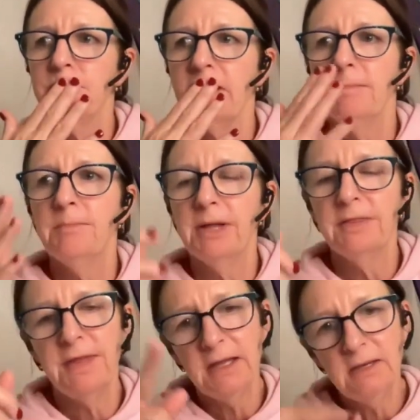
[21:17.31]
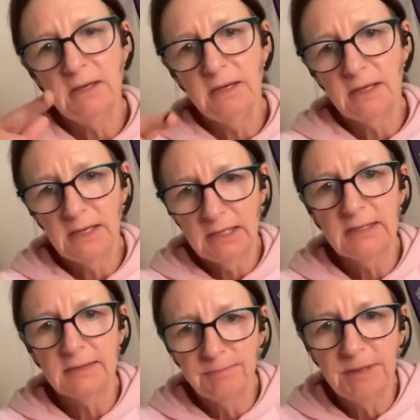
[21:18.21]
But then
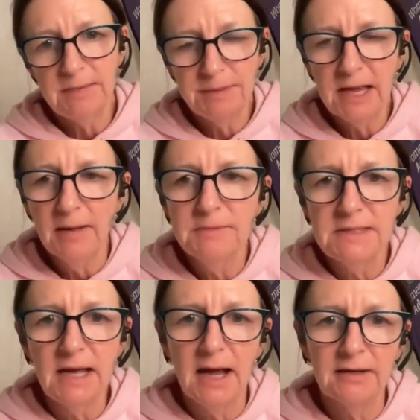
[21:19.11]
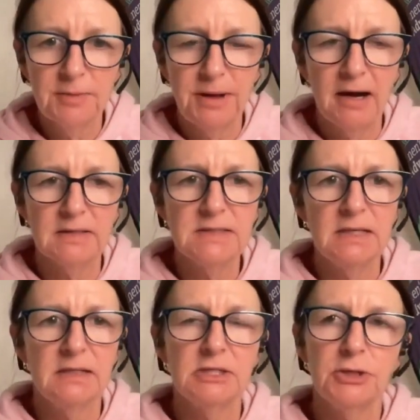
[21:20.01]
it becomes the art of
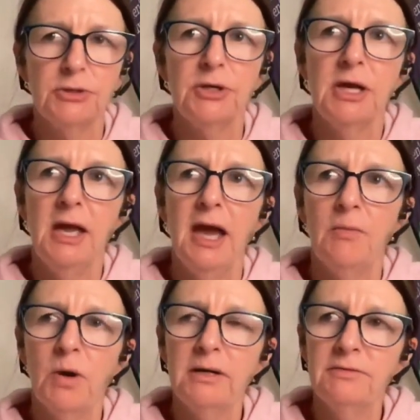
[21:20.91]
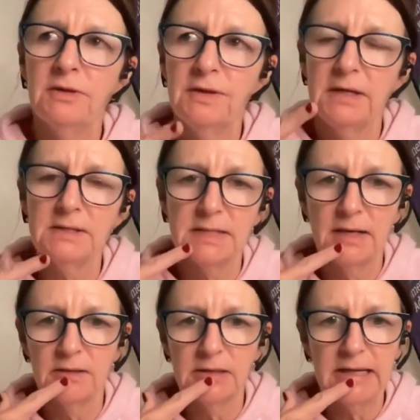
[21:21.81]
comparison too. And one of the things
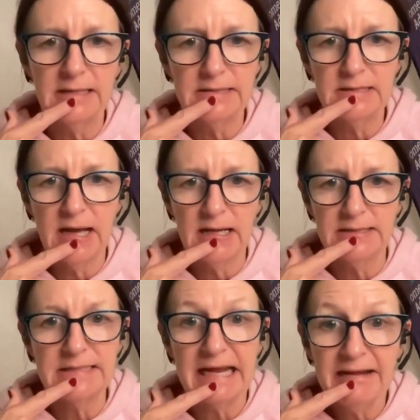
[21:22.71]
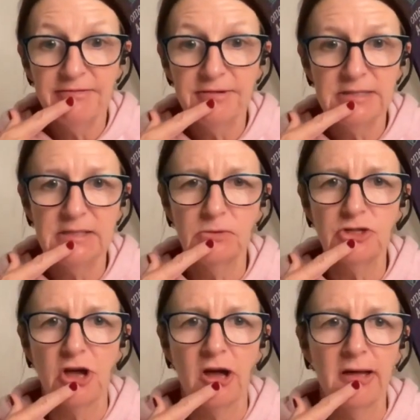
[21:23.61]
that gets asked every single
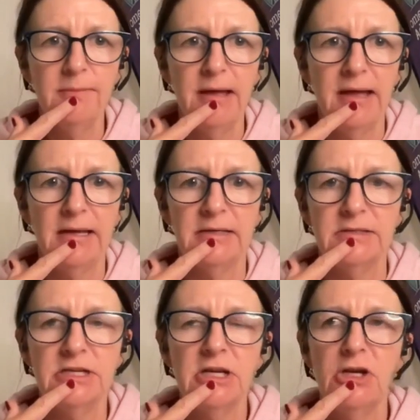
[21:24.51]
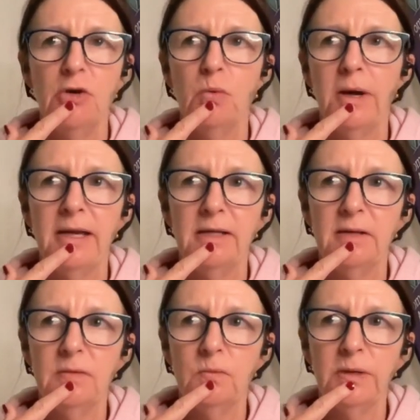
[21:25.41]
time, and
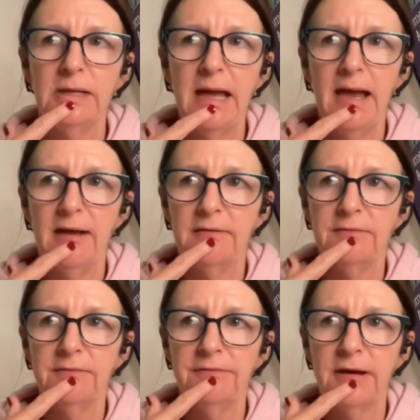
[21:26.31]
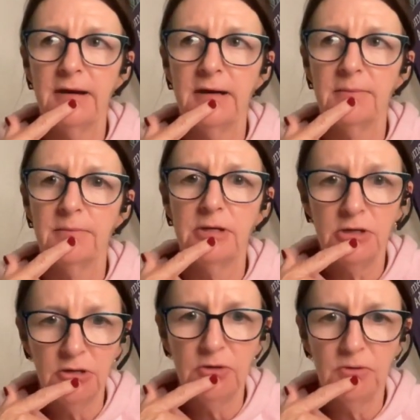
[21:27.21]
when we have
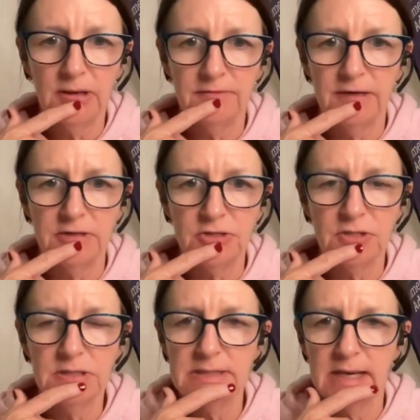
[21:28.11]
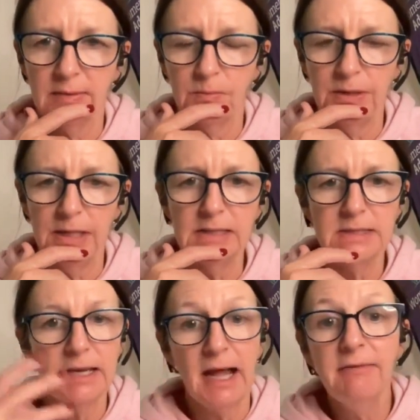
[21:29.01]
new adventurers come with us
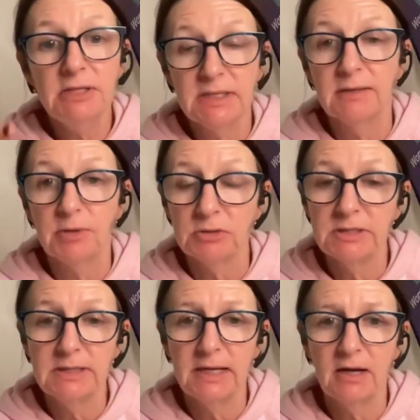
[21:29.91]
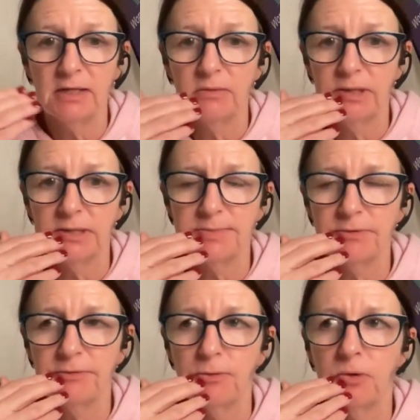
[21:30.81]
that haven't done a multi-day hike with us
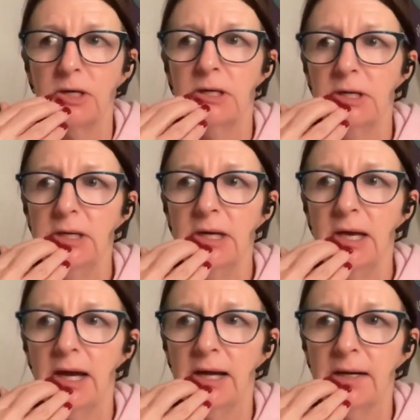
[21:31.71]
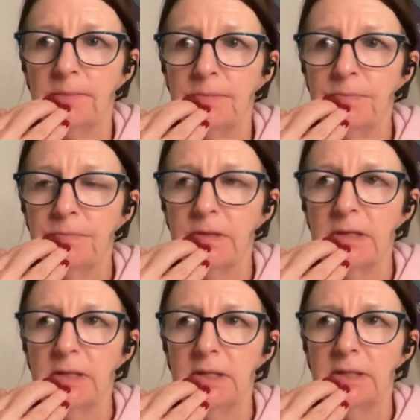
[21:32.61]
before,
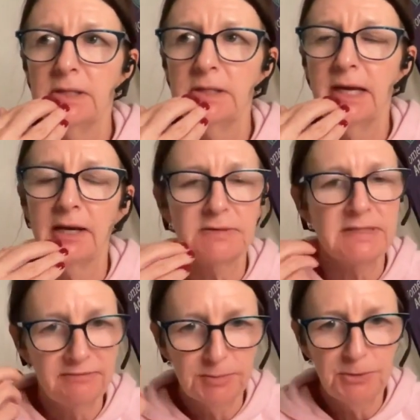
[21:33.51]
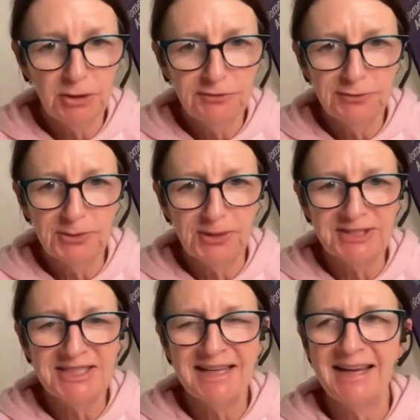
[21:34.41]
and I received a beautiful quote
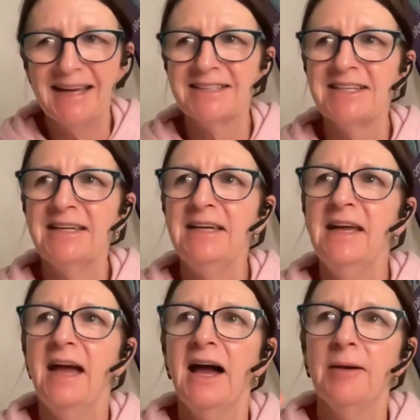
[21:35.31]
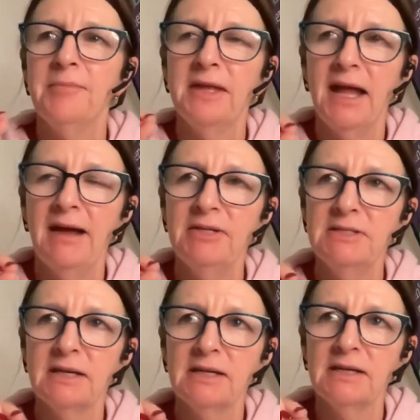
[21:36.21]
today, actually, that haven't
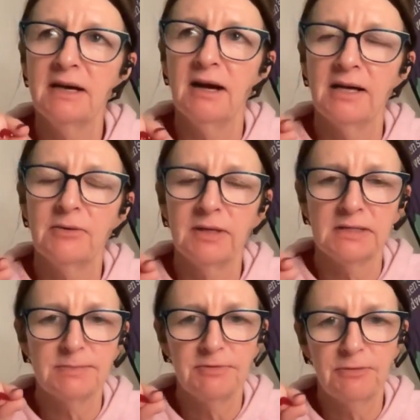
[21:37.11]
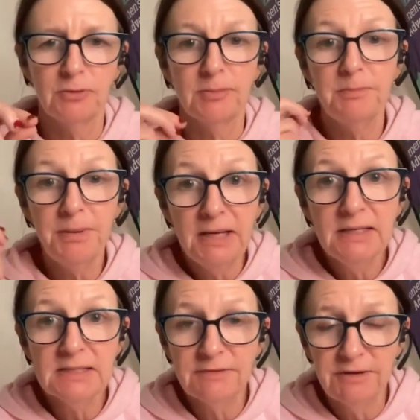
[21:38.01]
done a hike with us before. The
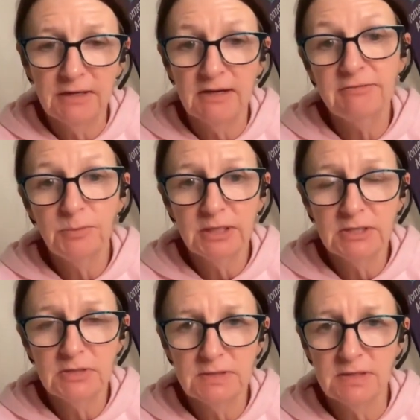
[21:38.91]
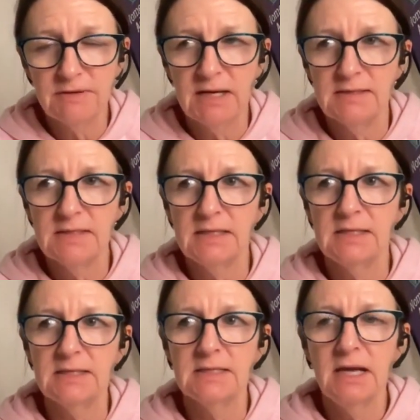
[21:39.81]
biggest fear, even when I do surveys,
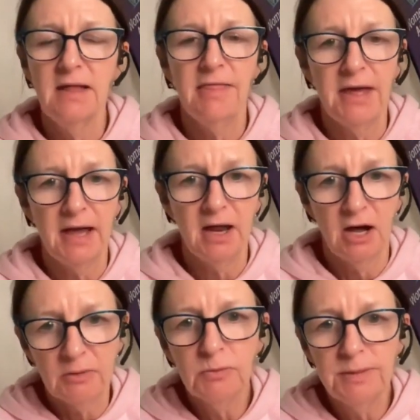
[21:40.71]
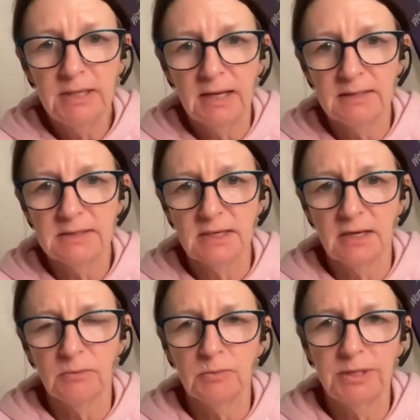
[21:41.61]
is that I will be last and I
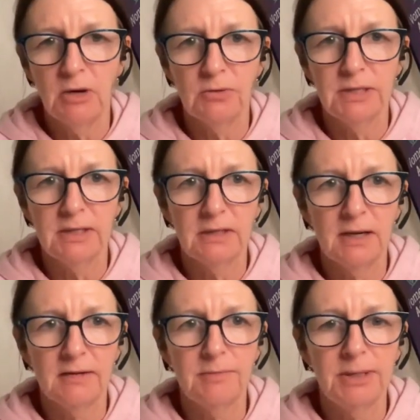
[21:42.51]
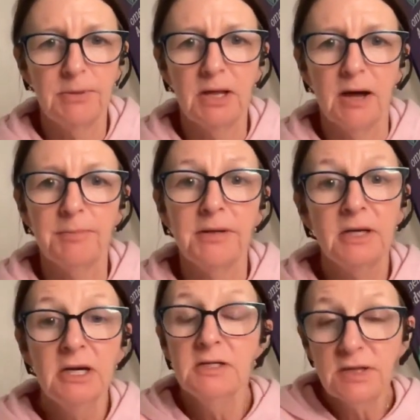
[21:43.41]
will be holding other people up. And
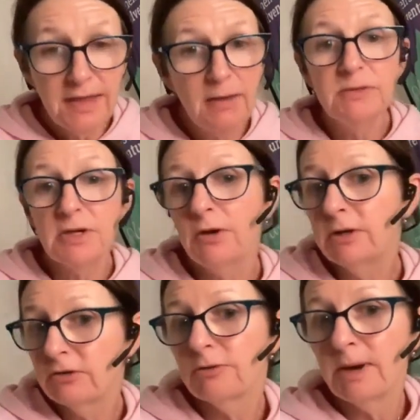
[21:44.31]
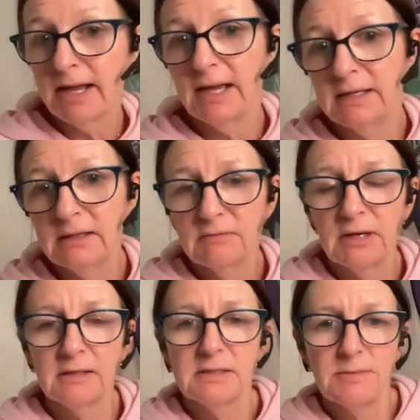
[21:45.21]
so that was going through my head in the
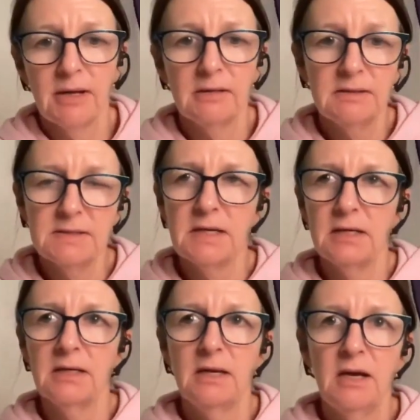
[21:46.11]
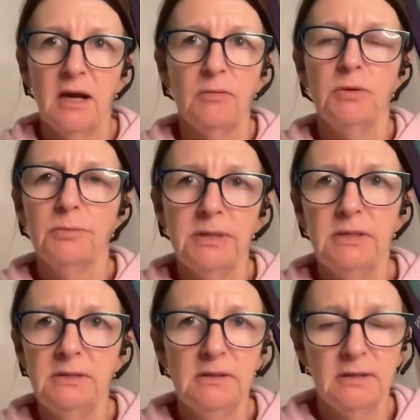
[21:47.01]
run as well, is that I will
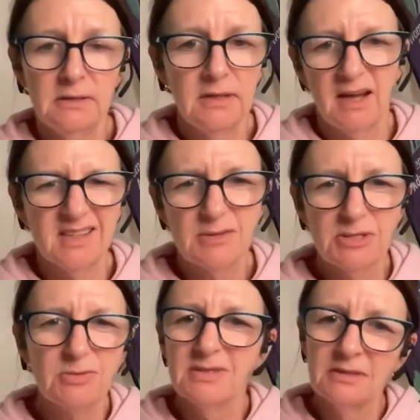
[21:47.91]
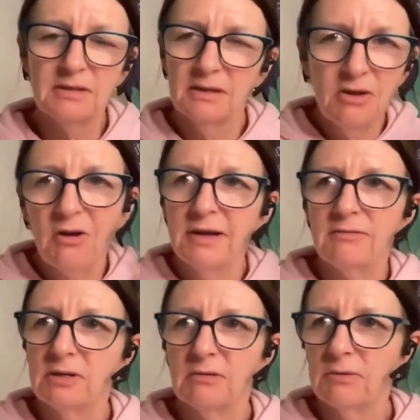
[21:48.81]
be last, which was not
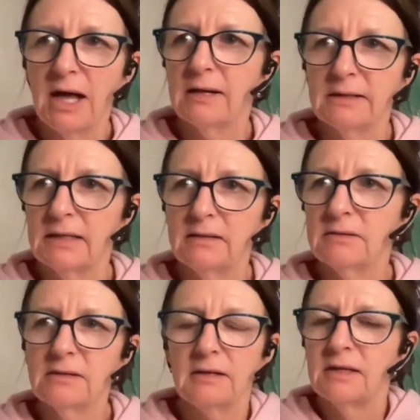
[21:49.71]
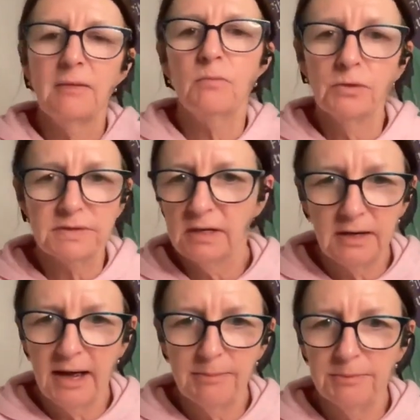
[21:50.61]
even a reality. That wasn't going to
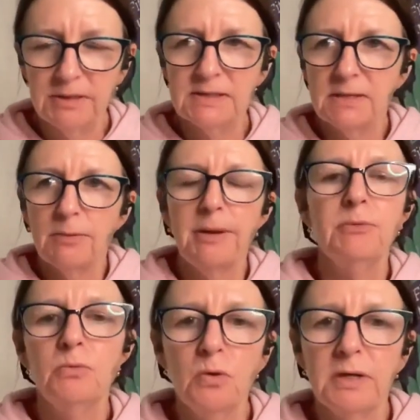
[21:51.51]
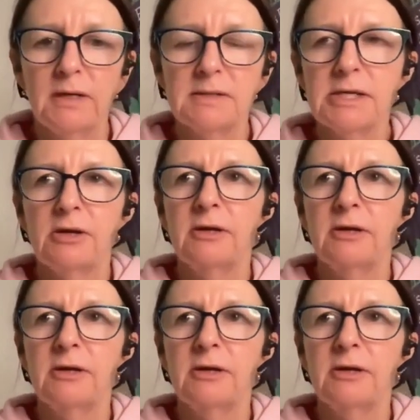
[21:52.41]
happen because there were people walking. So,